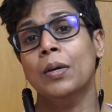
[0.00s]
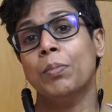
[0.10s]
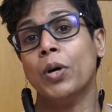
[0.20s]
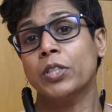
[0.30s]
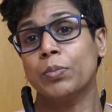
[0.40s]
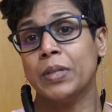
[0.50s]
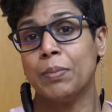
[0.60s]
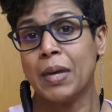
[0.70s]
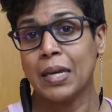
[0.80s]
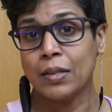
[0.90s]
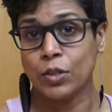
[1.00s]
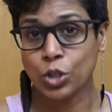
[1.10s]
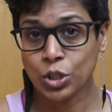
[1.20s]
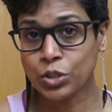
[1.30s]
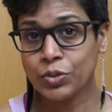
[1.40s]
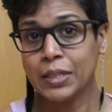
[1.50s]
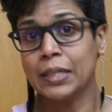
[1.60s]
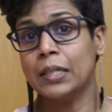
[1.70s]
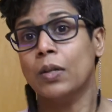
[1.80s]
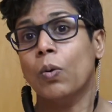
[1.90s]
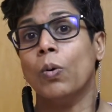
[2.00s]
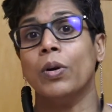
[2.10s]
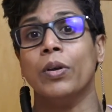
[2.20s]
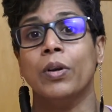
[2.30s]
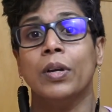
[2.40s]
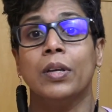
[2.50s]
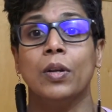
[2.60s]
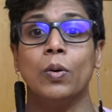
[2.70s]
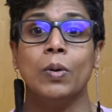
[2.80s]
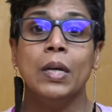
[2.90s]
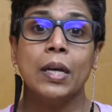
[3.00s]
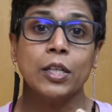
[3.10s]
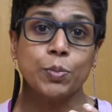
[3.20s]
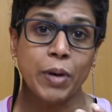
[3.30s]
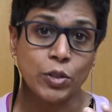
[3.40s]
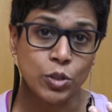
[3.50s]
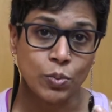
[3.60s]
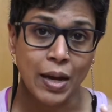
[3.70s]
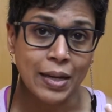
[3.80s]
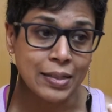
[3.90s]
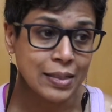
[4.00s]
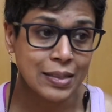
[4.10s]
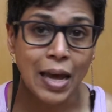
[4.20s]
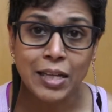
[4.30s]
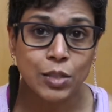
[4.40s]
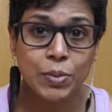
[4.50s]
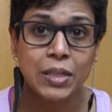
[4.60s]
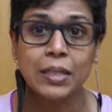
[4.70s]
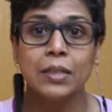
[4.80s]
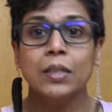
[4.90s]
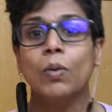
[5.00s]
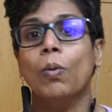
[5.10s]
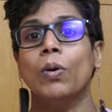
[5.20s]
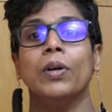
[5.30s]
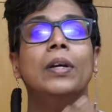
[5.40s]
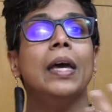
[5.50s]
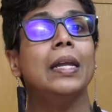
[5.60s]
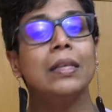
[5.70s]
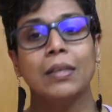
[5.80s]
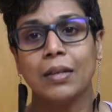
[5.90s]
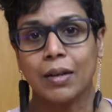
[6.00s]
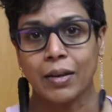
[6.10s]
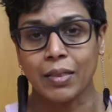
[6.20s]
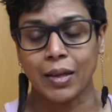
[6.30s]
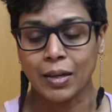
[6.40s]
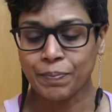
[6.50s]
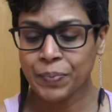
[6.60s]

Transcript: possibly making their children ill or you know a spouse who has asthma asthma ill or anything like that.